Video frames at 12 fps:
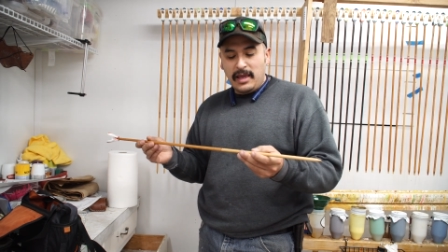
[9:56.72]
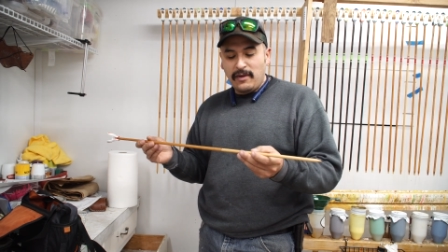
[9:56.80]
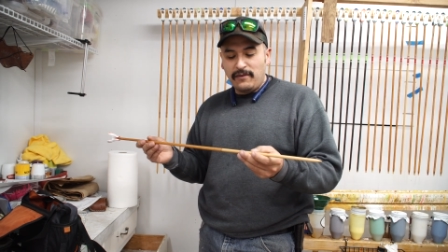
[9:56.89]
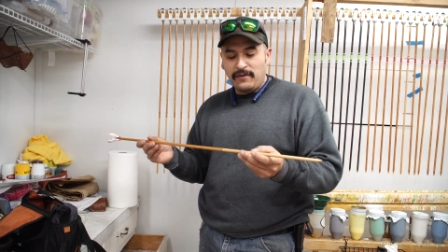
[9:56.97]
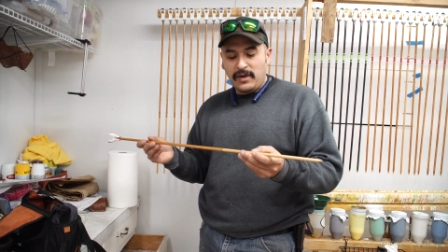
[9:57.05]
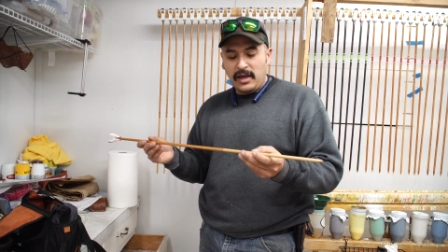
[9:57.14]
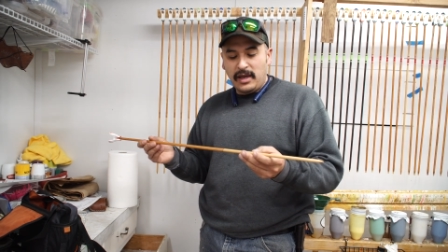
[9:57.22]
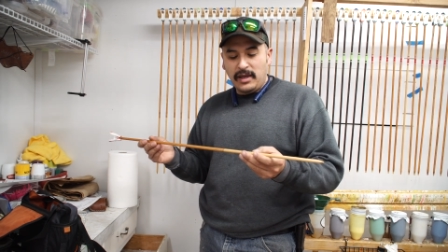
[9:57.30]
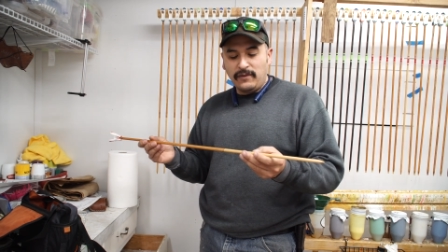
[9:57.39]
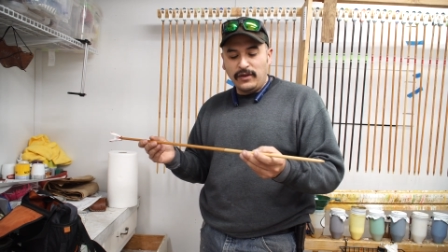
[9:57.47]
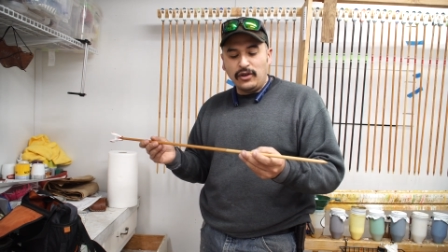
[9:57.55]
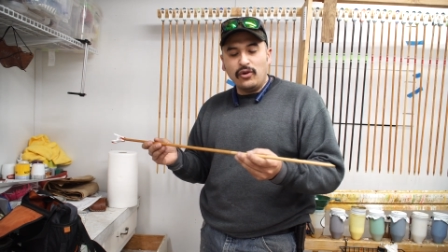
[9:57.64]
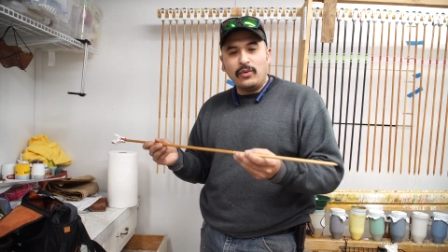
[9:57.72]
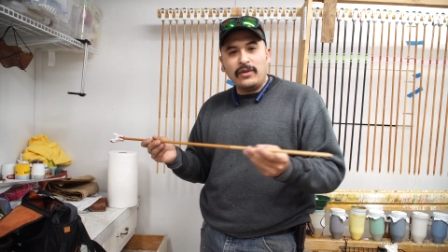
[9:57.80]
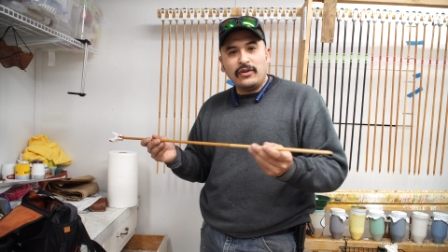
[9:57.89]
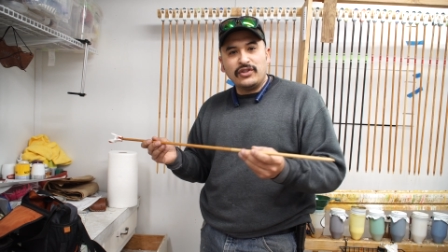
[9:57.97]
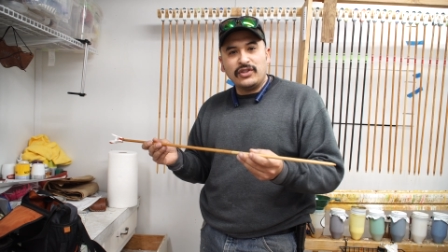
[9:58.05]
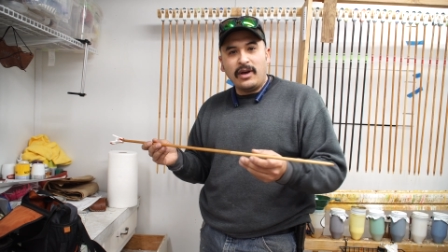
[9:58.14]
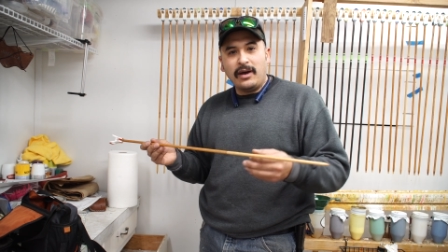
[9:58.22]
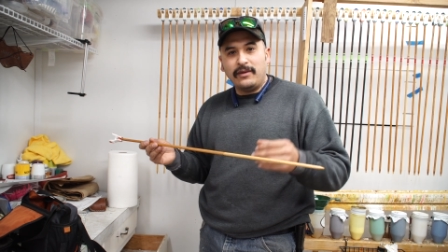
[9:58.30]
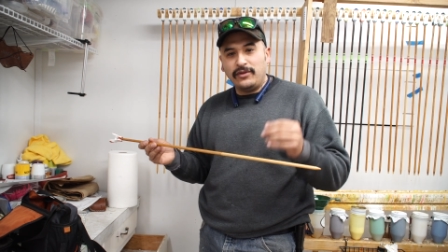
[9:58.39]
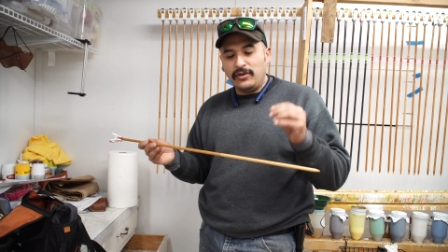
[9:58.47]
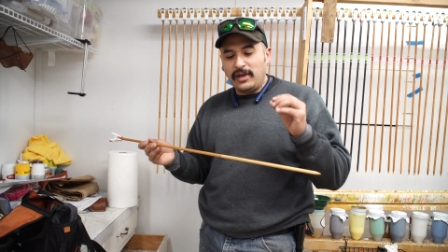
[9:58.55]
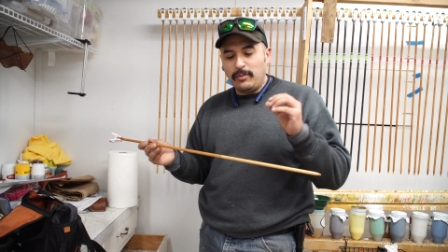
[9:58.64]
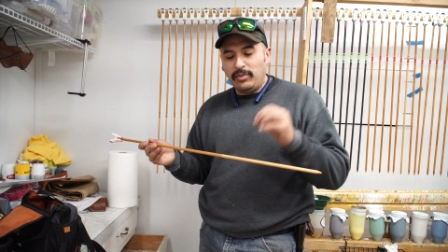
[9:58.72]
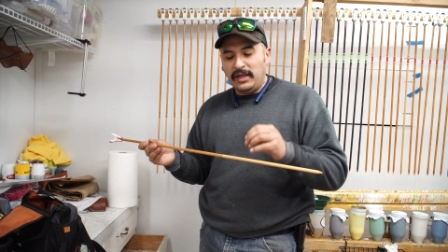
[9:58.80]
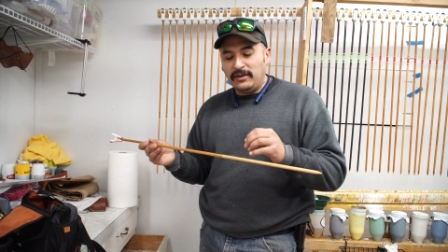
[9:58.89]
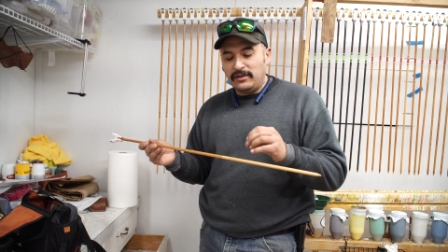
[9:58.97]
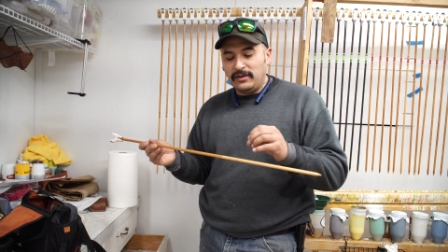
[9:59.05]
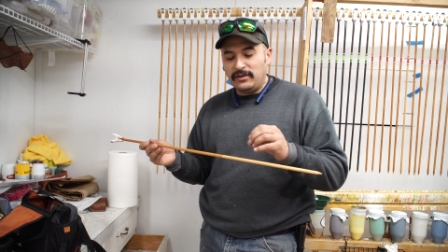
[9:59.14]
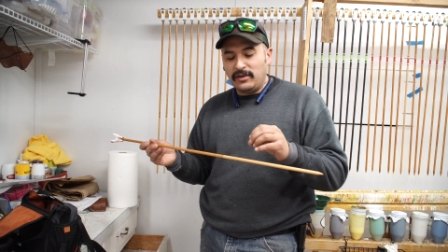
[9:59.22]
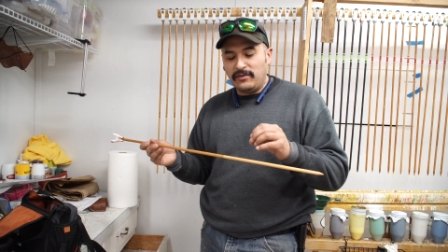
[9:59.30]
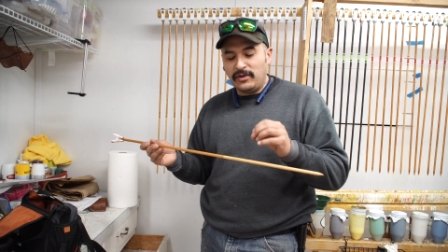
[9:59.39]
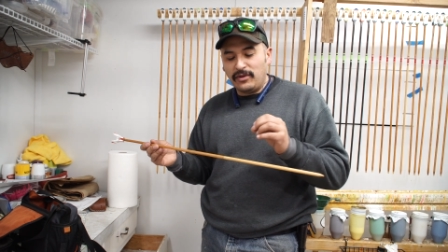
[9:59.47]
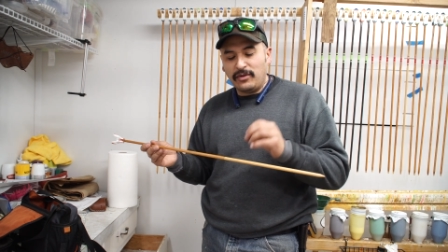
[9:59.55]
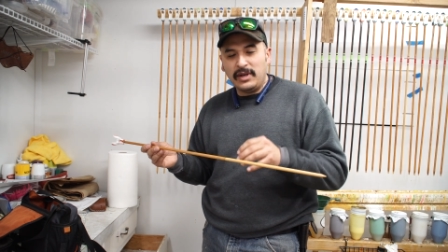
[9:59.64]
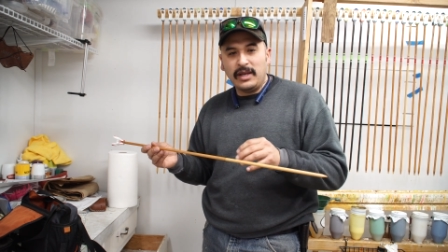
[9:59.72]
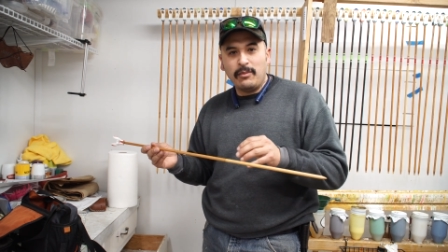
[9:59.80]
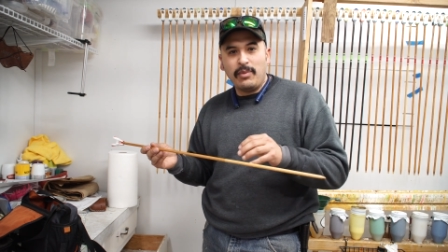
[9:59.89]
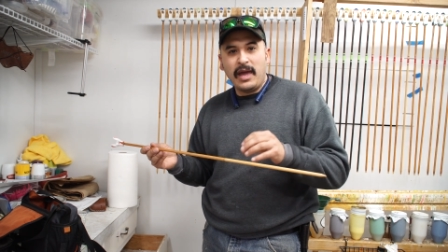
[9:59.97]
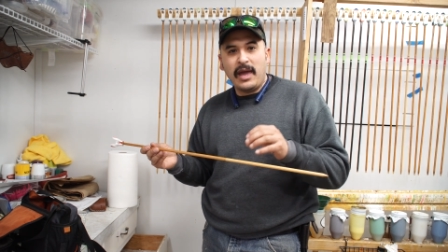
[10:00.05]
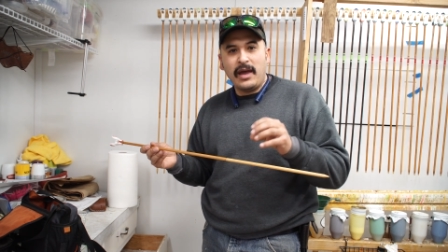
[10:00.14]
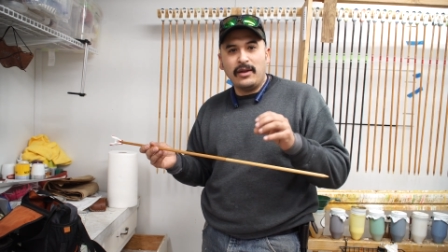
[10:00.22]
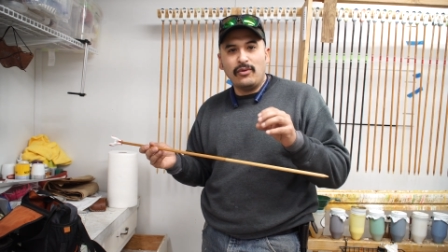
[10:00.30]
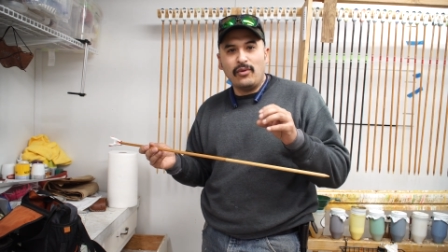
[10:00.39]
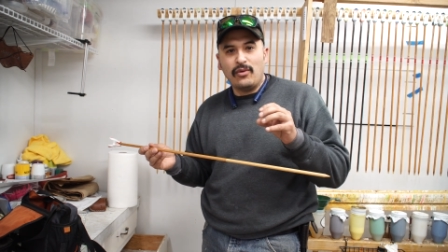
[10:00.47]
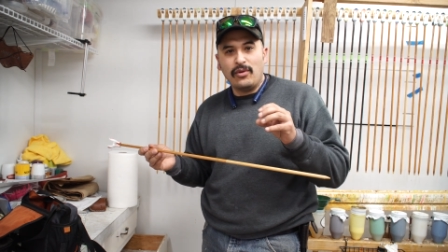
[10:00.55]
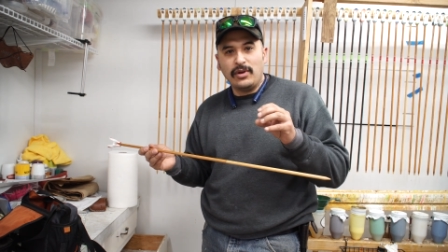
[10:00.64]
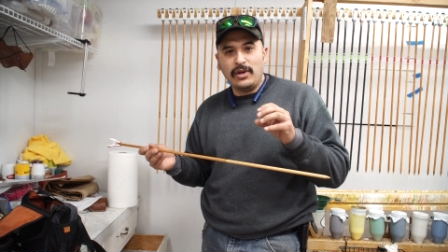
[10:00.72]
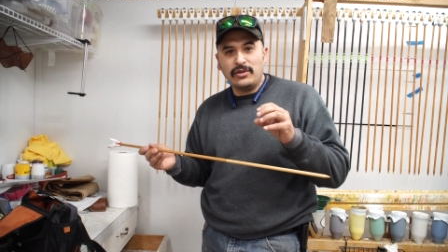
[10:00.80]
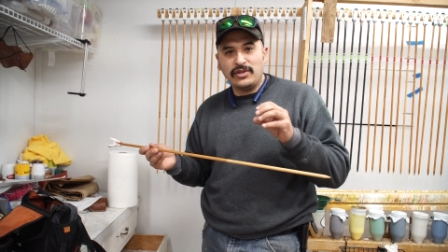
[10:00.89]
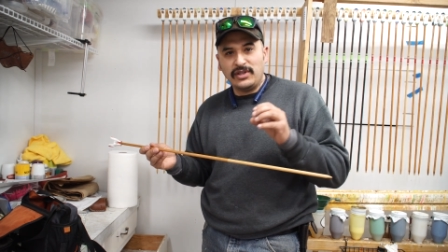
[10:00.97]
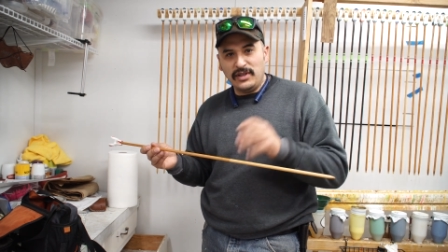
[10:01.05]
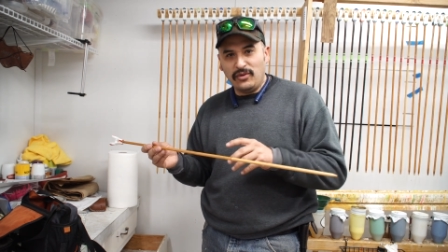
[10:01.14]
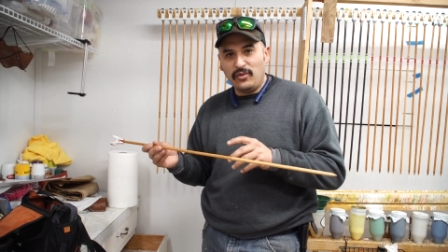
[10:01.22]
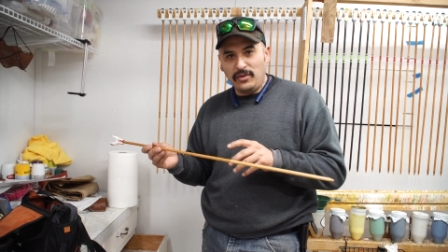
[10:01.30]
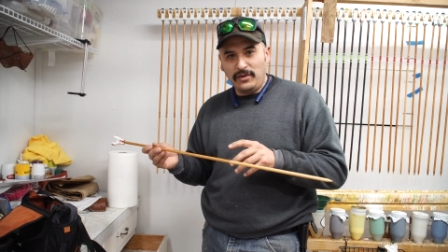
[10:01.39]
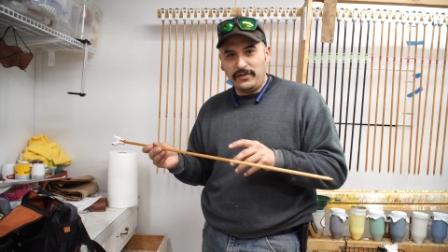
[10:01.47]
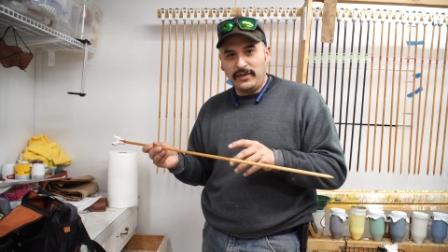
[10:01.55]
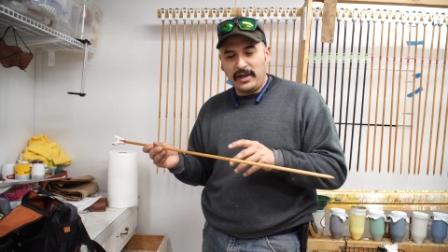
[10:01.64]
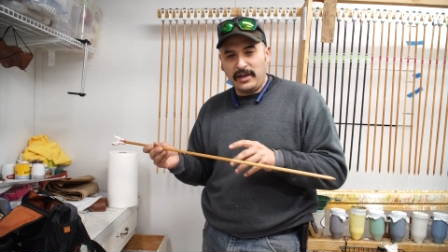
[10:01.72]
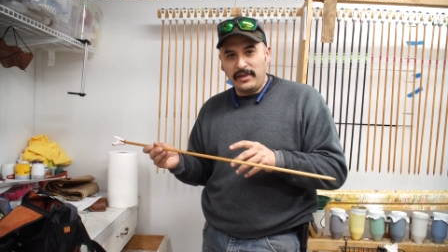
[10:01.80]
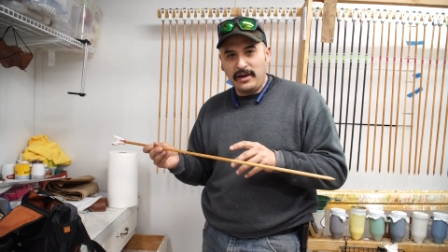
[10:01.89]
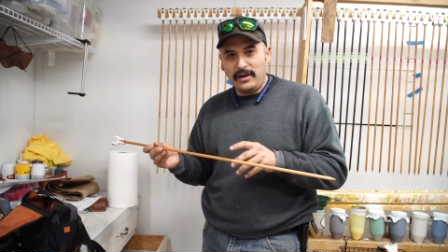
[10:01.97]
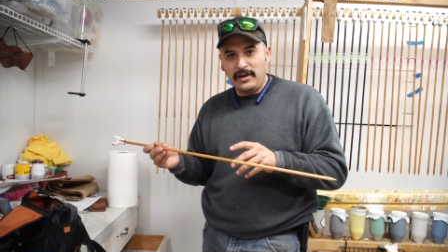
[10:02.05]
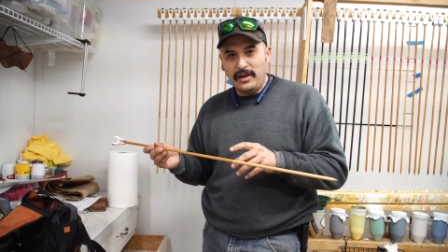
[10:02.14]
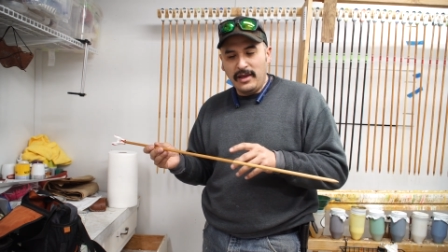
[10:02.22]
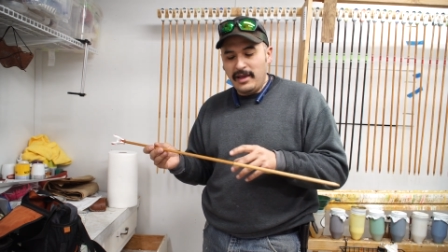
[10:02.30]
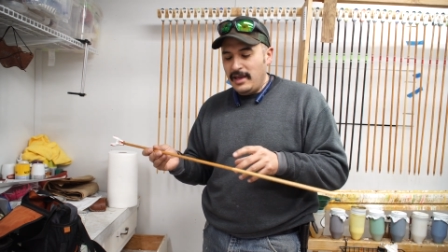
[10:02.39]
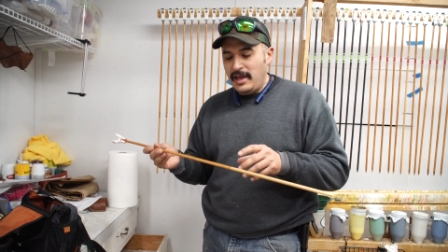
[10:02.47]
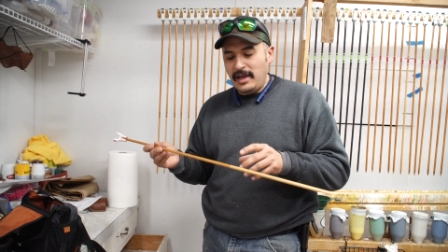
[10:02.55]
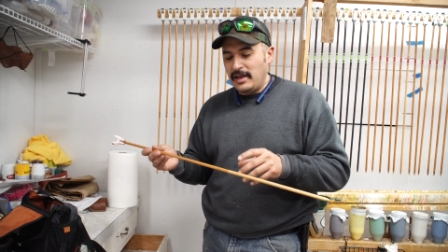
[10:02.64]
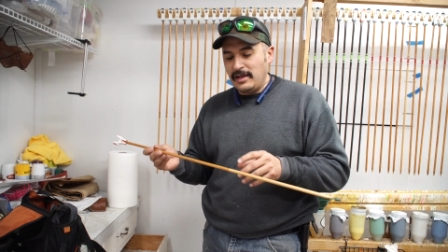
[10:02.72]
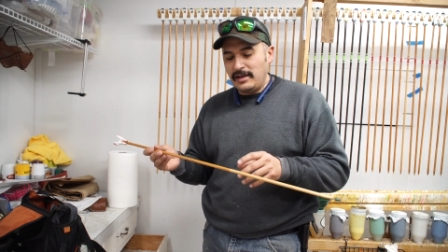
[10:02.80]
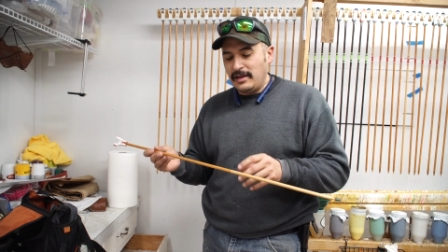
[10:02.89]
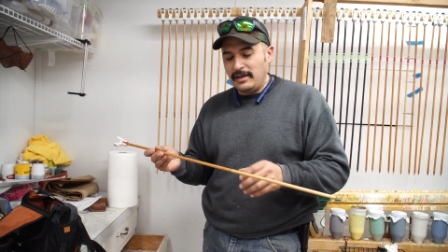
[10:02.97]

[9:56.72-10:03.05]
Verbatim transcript: if uh, if you do it when they're soft, you'll get pieces of your 3M pad or your steel wool stuck in there, and it,